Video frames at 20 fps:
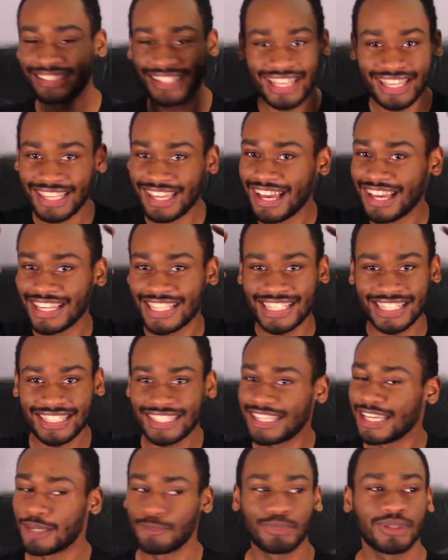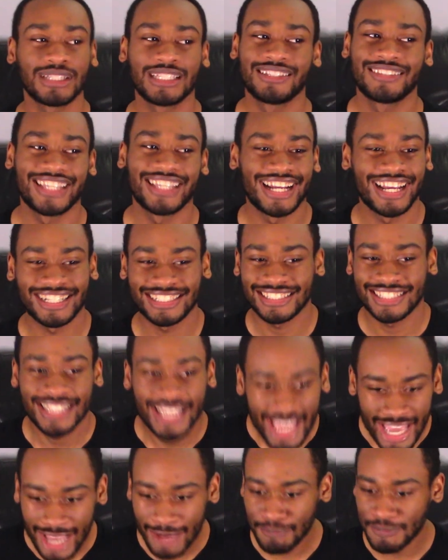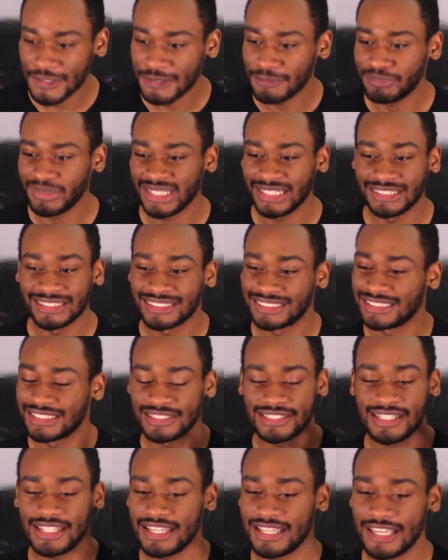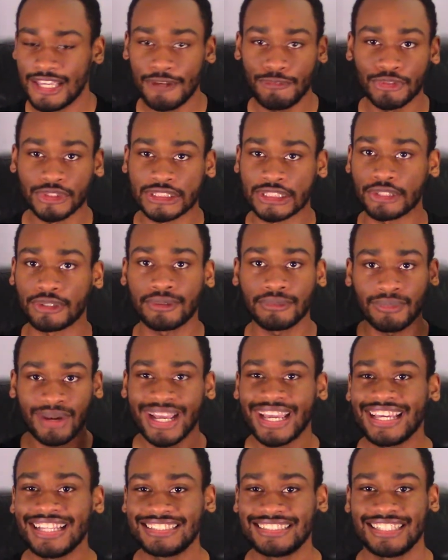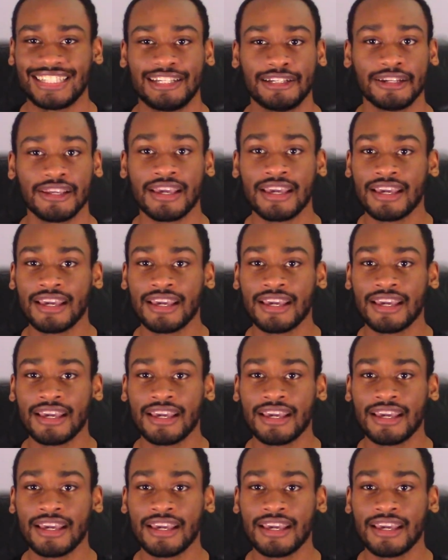like, I can't believe it actually happened, but it's just, he was great and